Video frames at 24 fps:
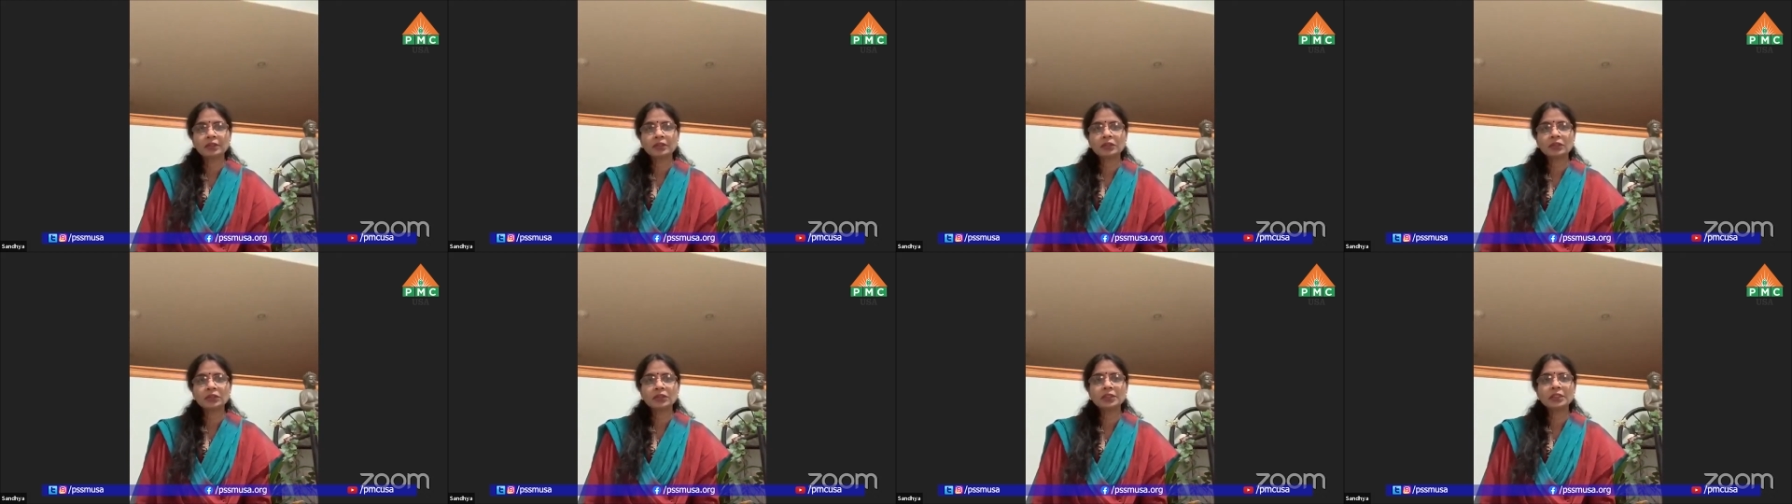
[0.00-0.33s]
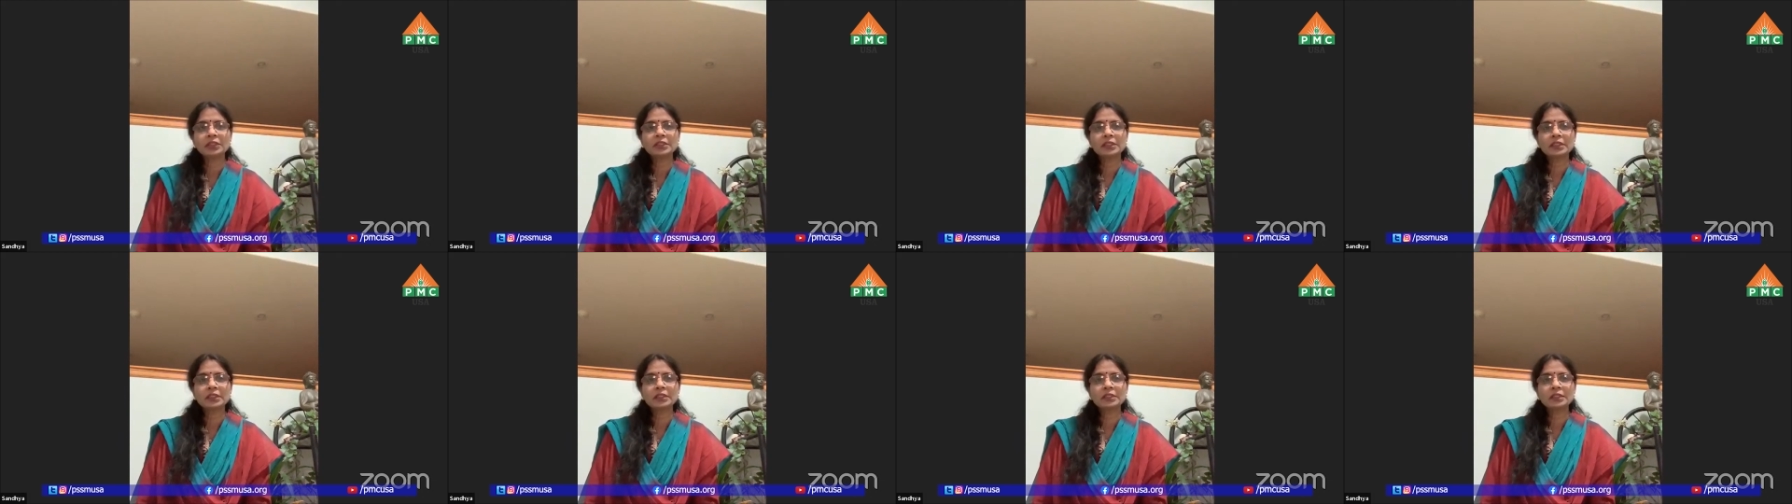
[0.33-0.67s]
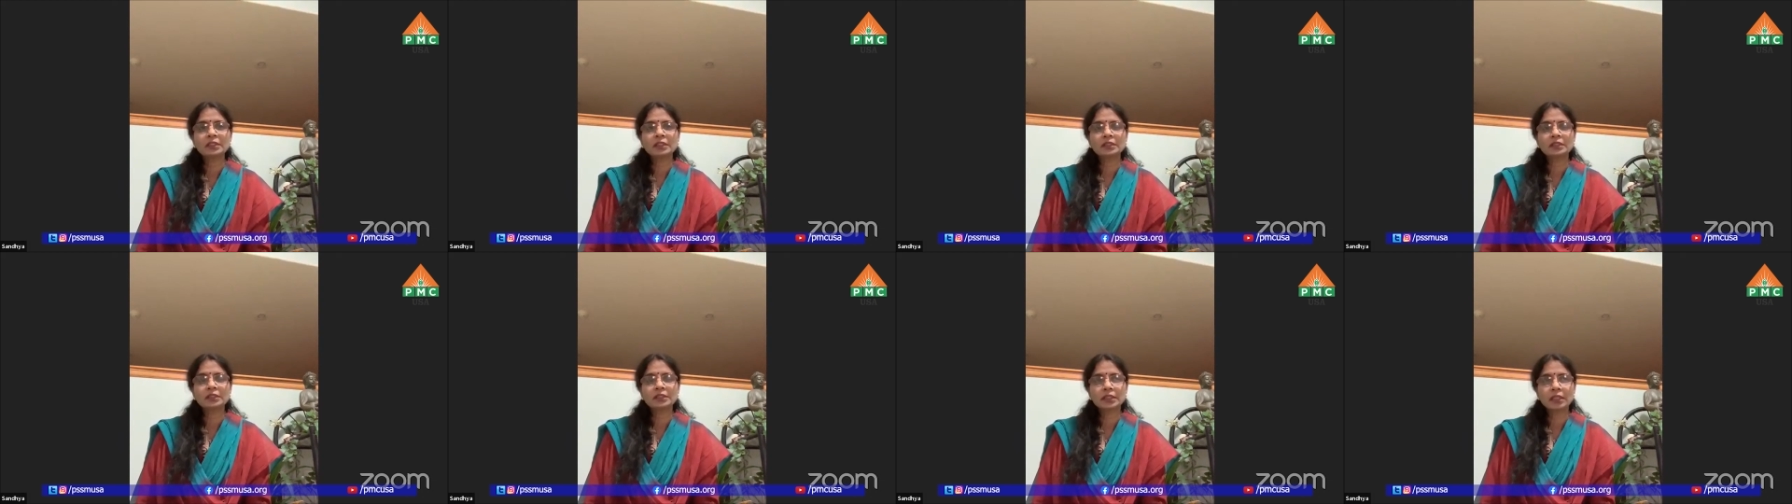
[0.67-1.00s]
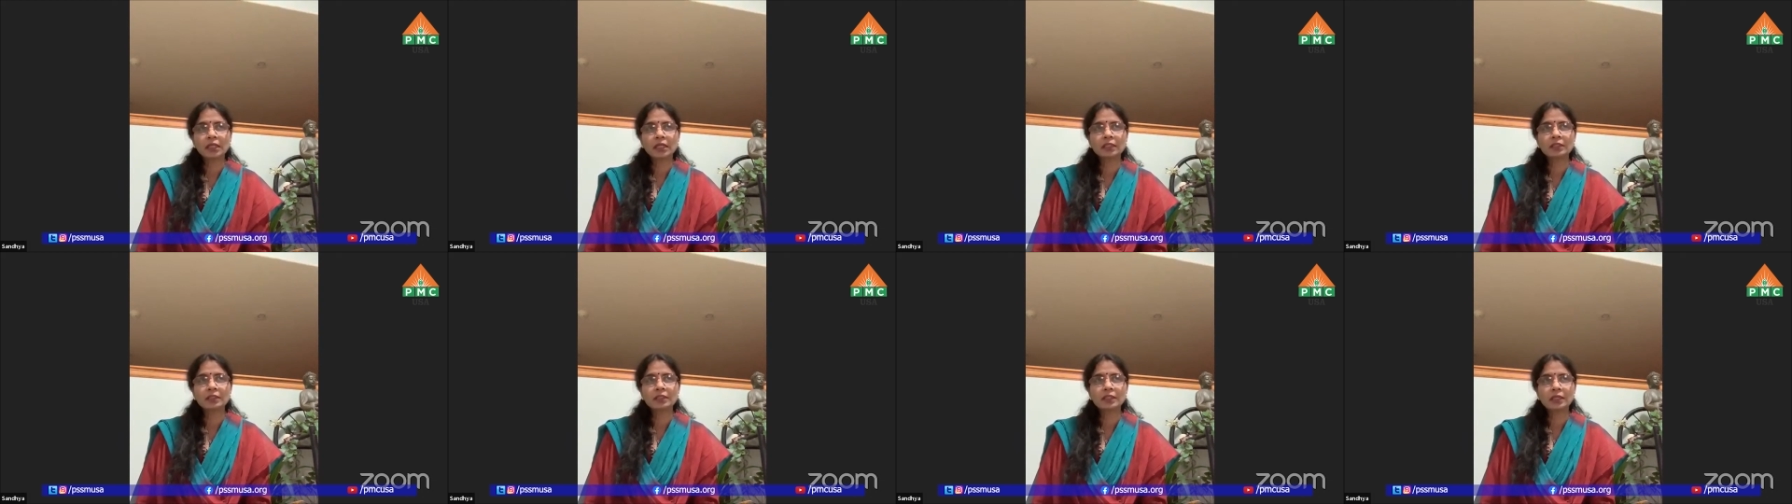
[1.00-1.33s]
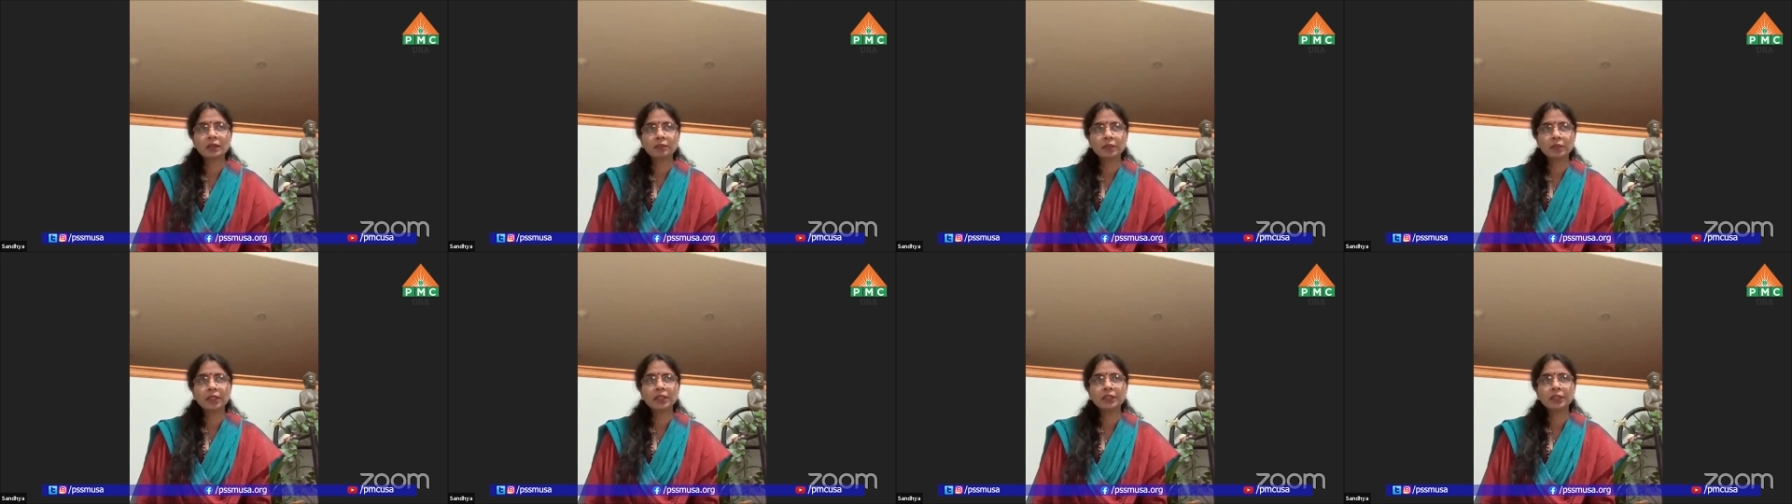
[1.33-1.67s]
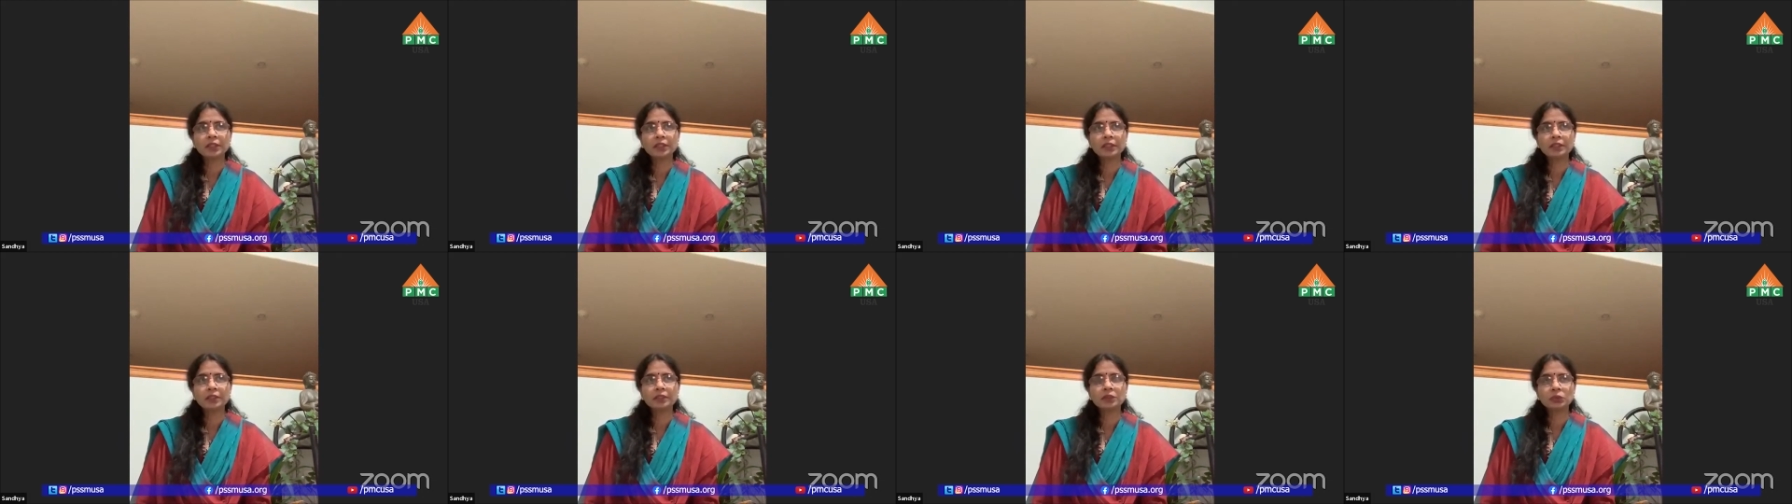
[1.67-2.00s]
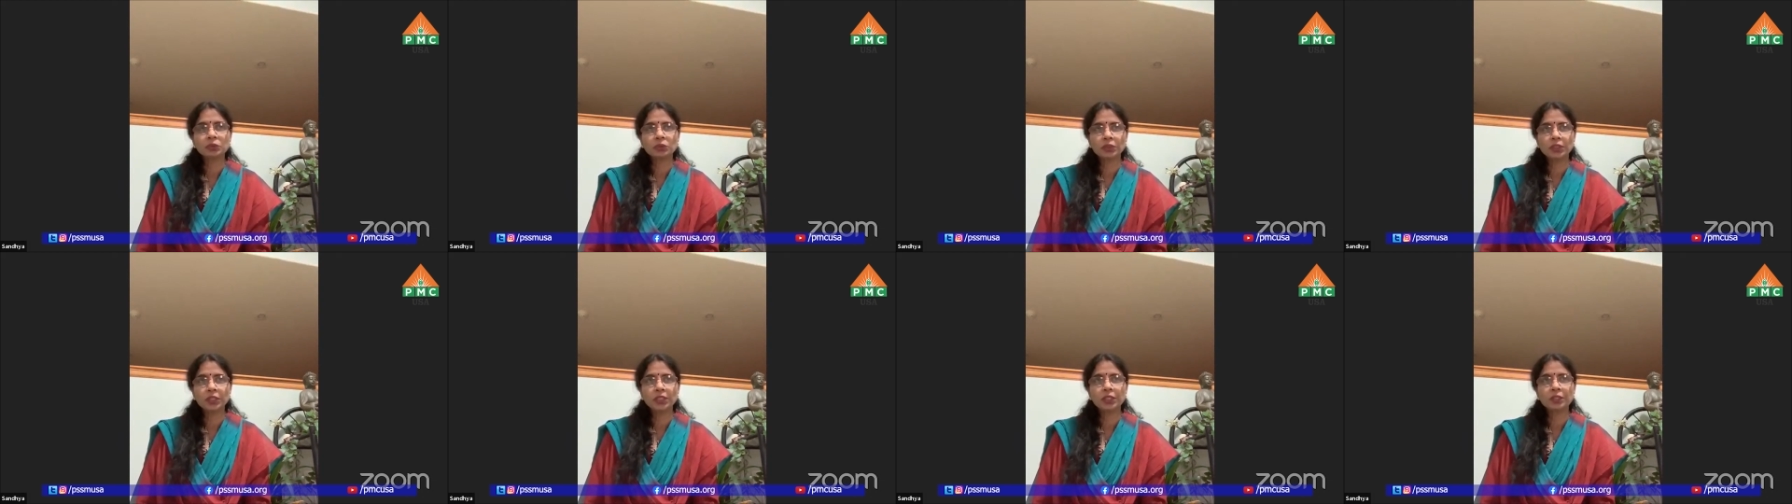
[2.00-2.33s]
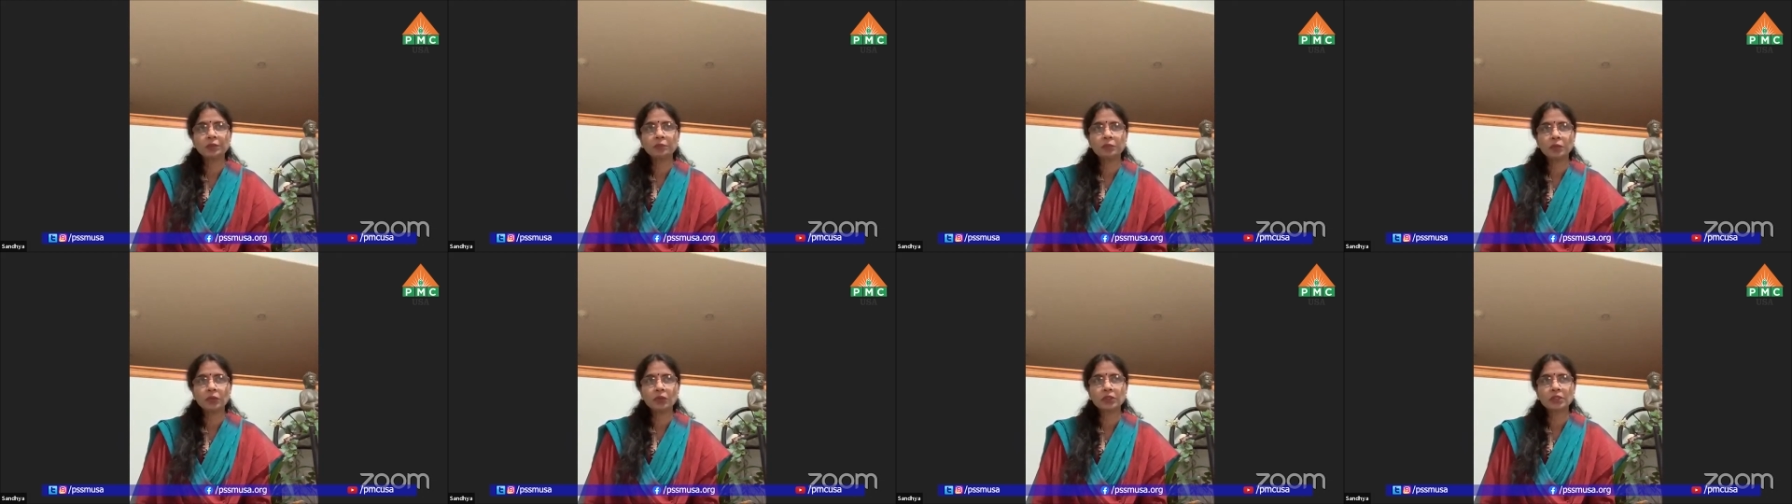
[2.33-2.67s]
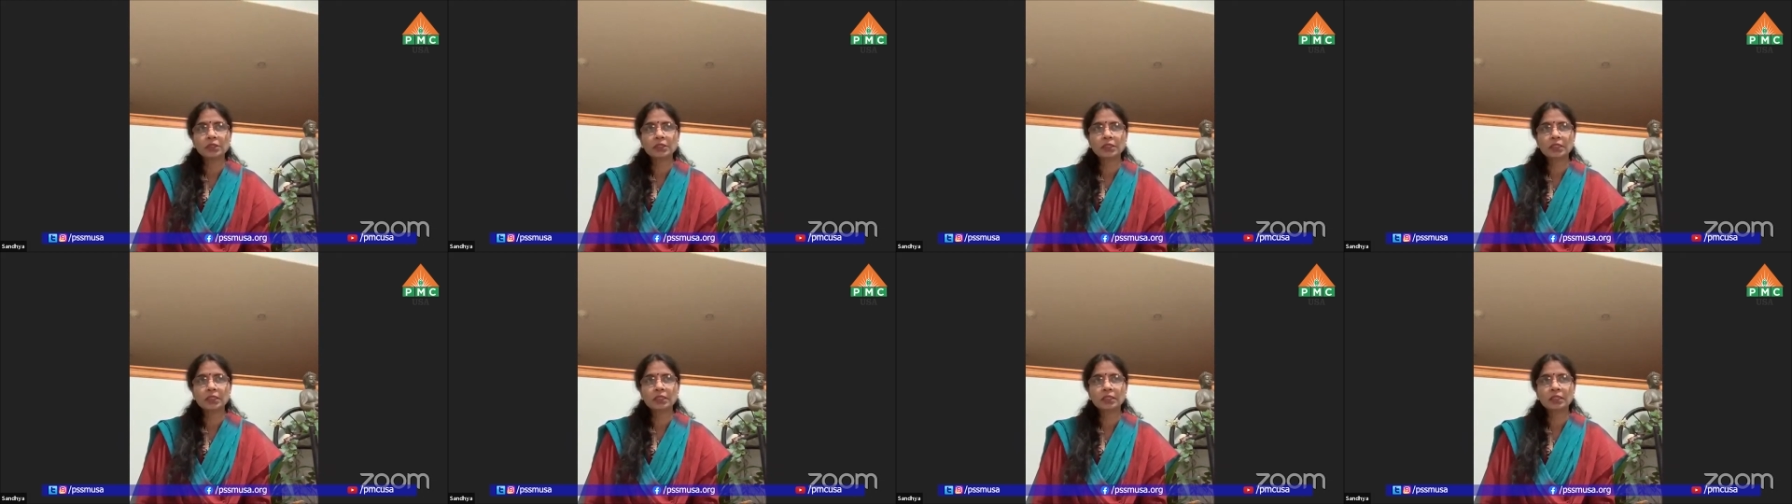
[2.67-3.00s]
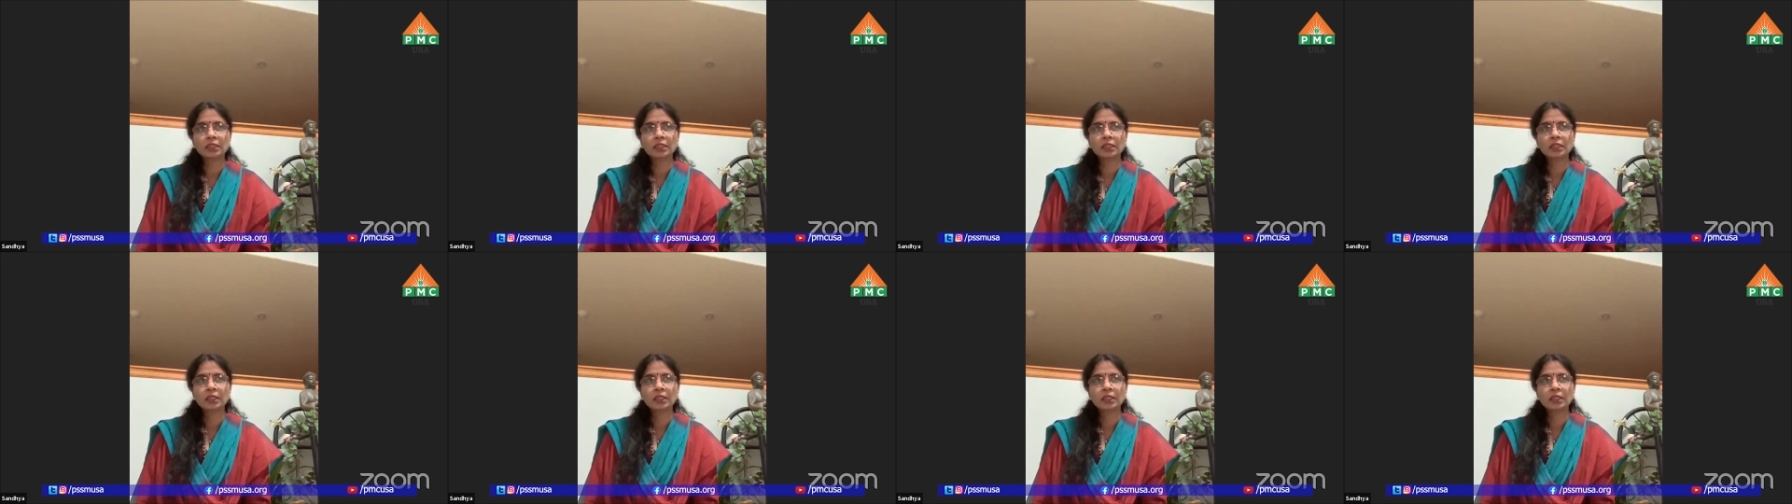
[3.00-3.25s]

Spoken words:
So this is the chance I'm getting to read books.